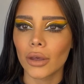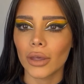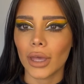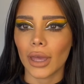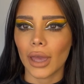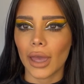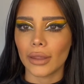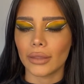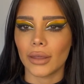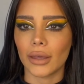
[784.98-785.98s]
Okay,
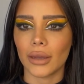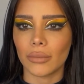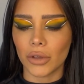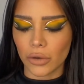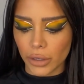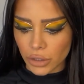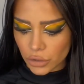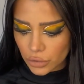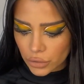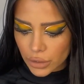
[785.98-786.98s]
and then I'm going to
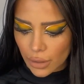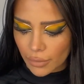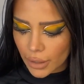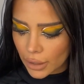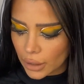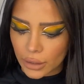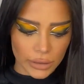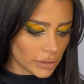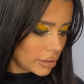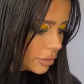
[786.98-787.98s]
use my
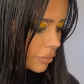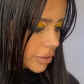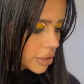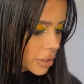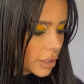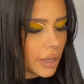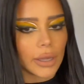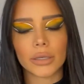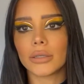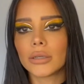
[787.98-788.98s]
concealer brush
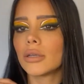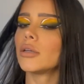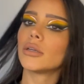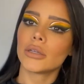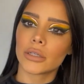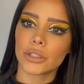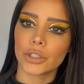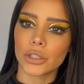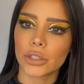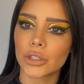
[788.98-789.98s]
again
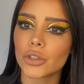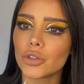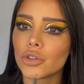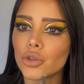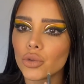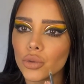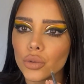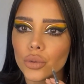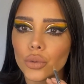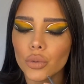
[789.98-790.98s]
just
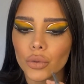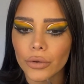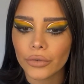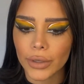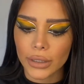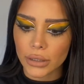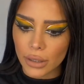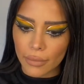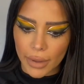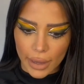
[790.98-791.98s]
to fix
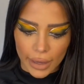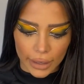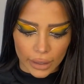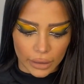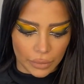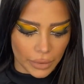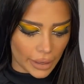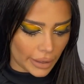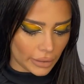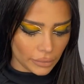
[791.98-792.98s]
my lip
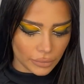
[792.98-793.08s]
line.